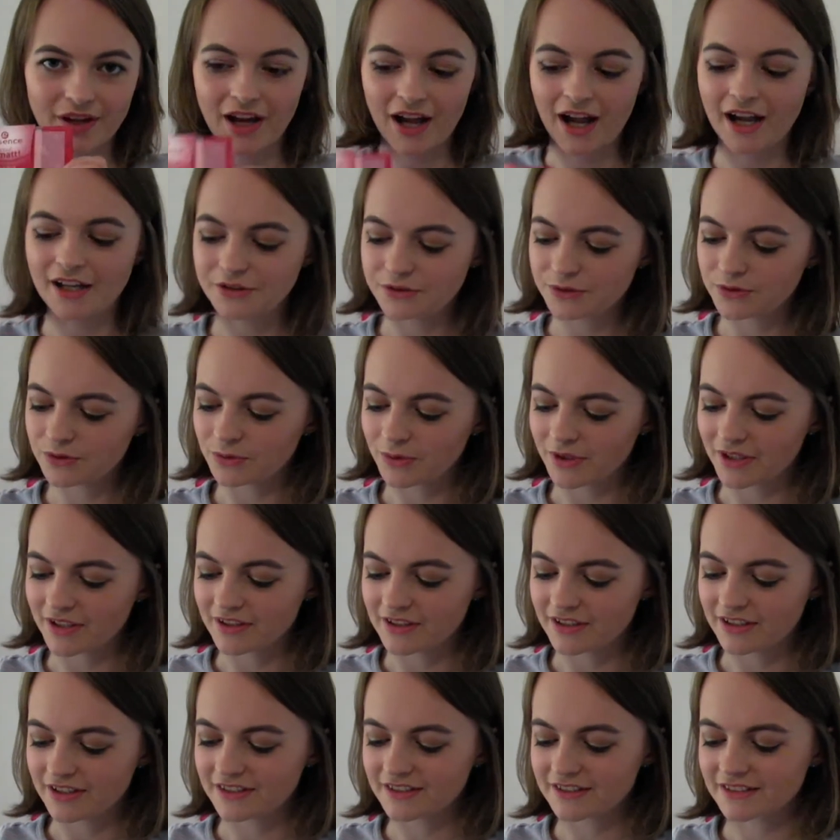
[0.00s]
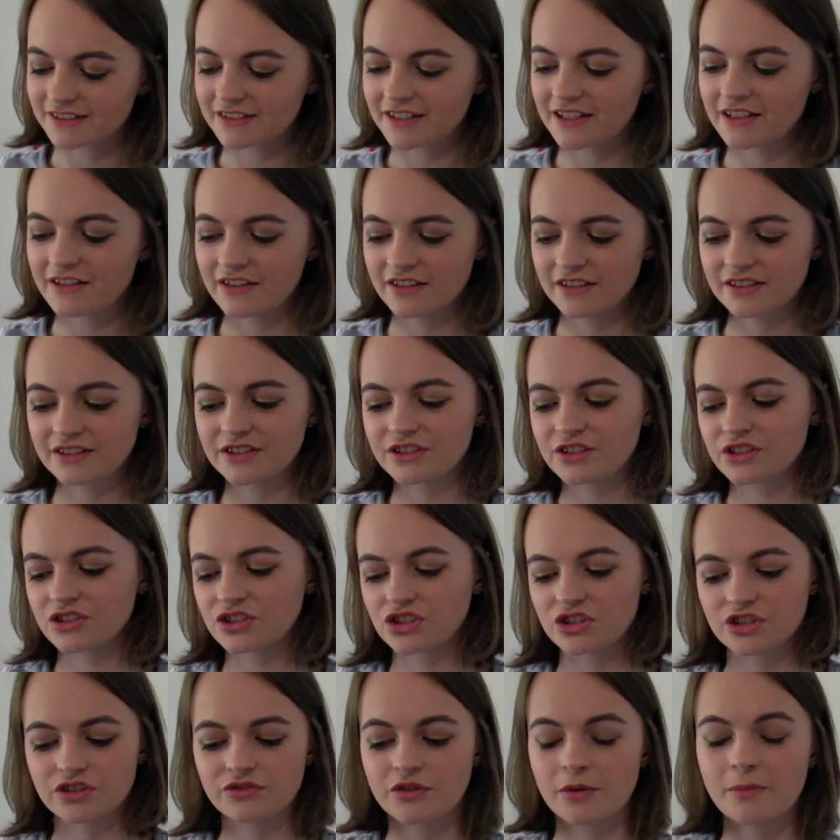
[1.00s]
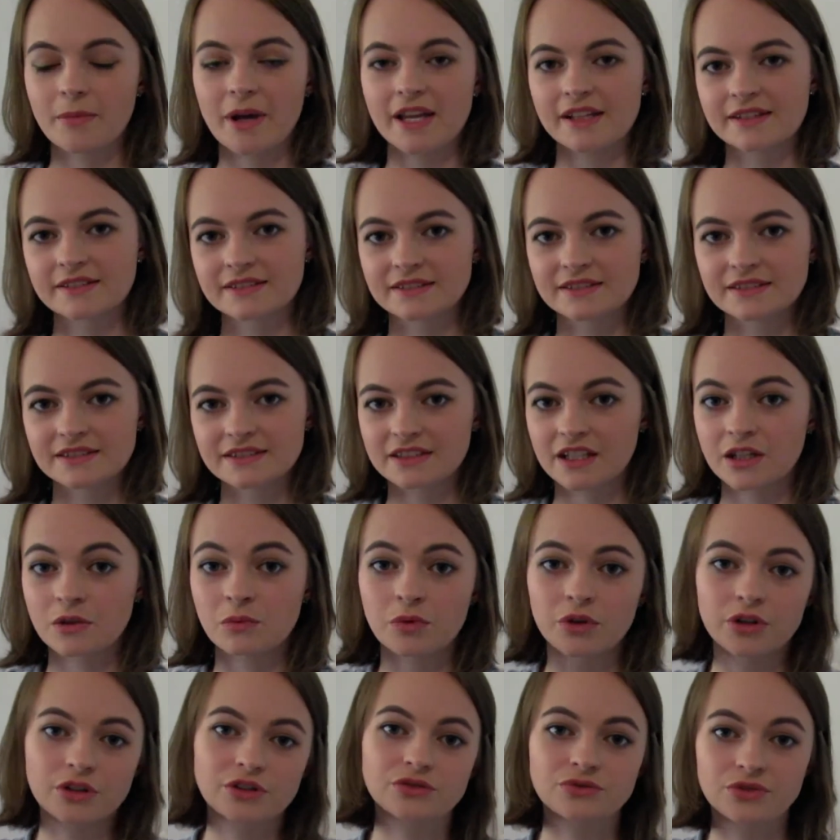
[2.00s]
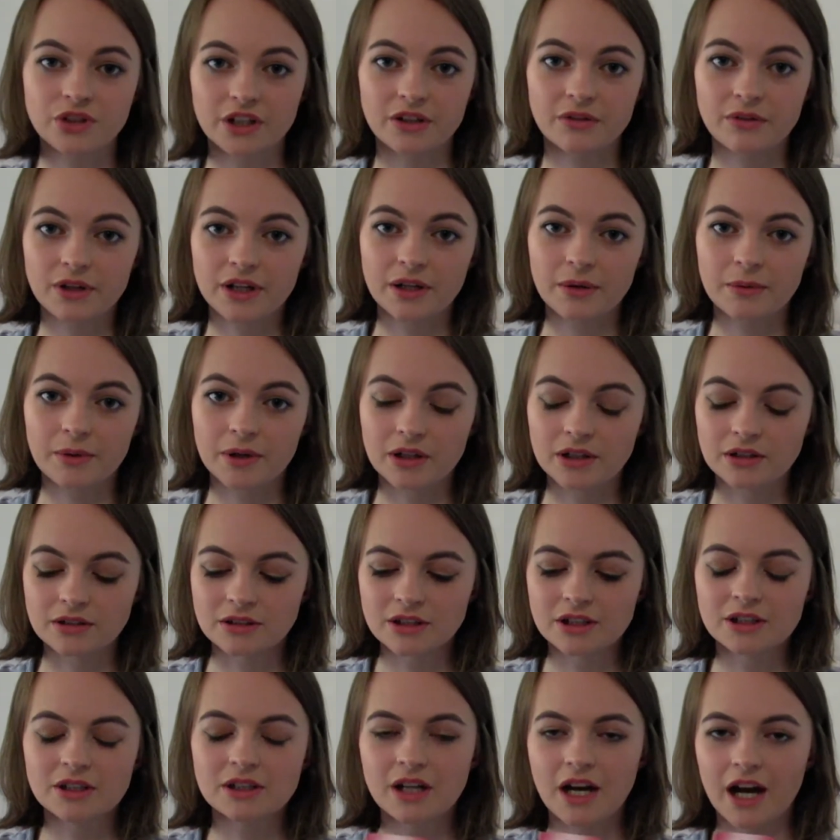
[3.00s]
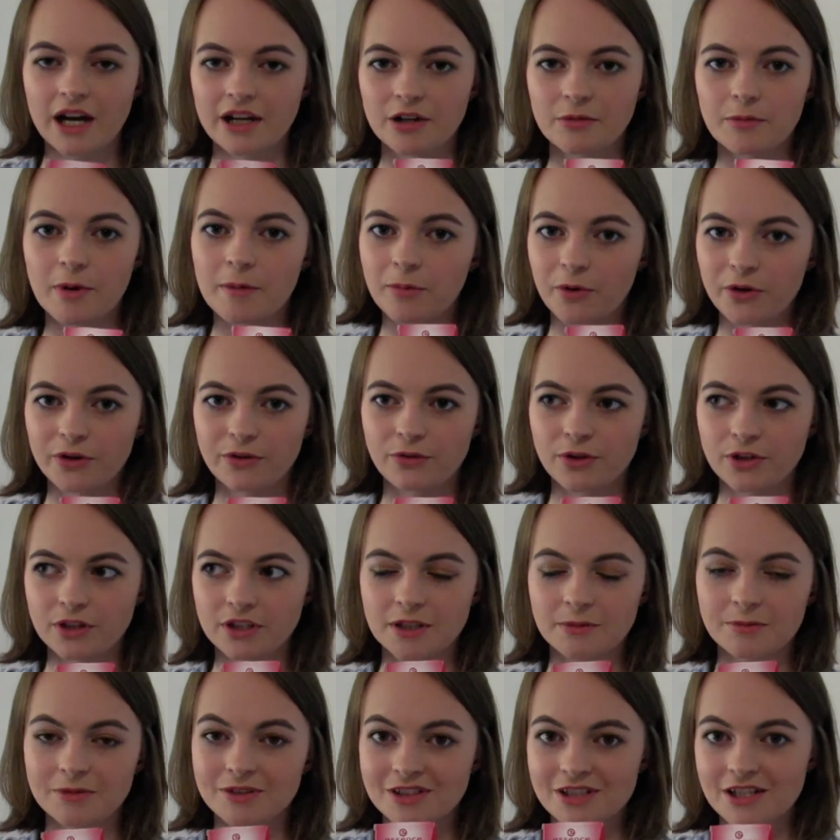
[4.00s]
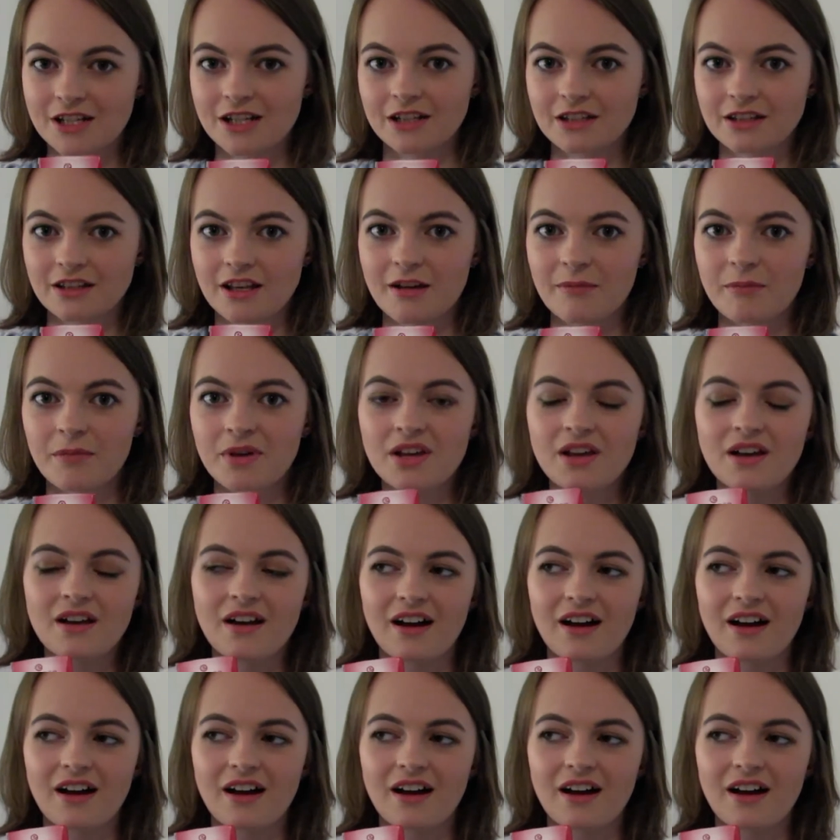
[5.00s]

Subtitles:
I use one of these. This is just from Essence. It works really, really well. I know my boyfriend keeps stealing them.